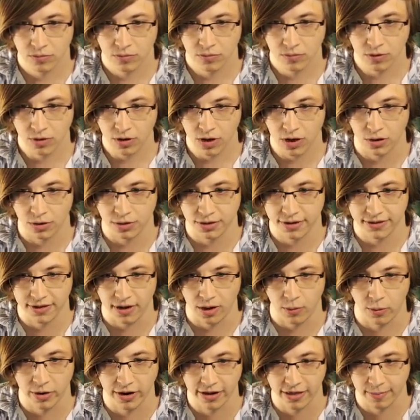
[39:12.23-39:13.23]
Oh, the,
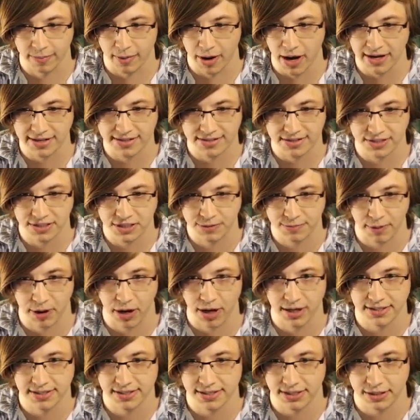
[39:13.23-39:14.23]
one of the bosses
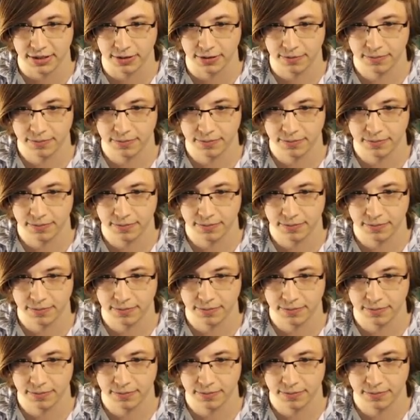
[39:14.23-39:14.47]
spawned here.